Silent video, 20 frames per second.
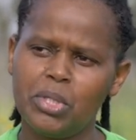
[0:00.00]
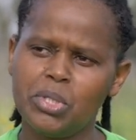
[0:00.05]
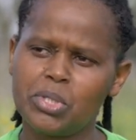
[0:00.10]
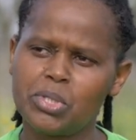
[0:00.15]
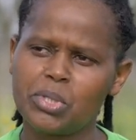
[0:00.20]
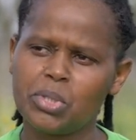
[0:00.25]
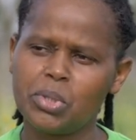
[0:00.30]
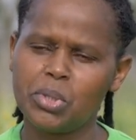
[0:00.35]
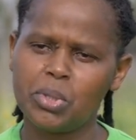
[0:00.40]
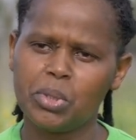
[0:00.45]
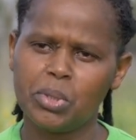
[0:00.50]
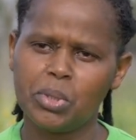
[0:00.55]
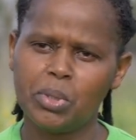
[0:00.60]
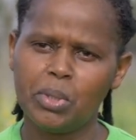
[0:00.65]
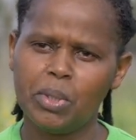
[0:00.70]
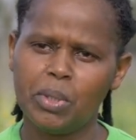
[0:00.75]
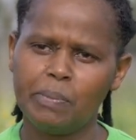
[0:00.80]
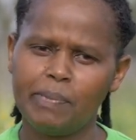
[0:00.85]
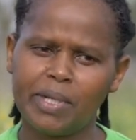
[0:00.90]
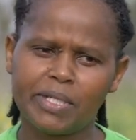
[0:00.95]

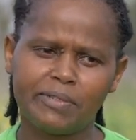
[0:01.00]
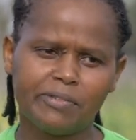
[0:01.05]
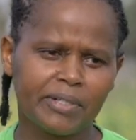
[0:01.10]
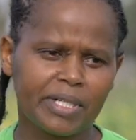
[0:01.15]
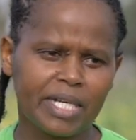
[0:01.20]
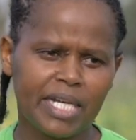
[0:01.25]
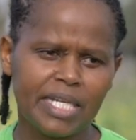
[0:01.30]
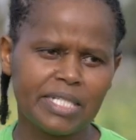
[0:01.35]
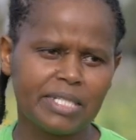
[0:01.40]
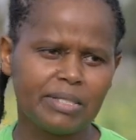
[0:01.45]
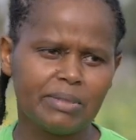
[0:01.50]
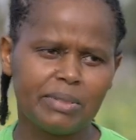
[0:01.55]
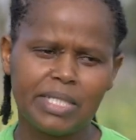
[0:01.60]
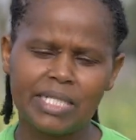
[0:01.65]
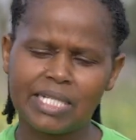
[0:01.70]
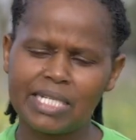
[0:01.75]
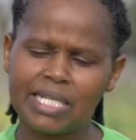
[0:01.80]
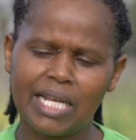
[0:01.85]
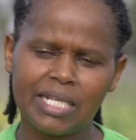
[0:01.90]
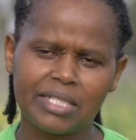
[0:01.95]
So, but for us,
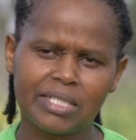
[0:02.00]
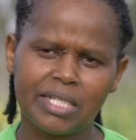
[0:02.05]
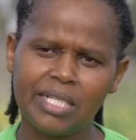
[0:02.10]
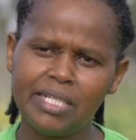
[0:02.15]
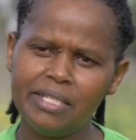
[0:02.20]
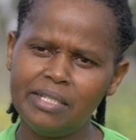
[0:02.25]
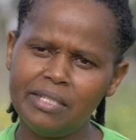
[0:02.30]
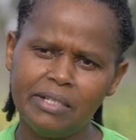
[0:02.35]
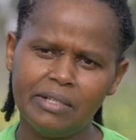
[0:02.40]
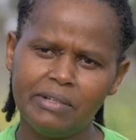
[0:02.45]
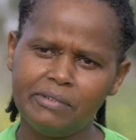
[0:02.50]
it's largely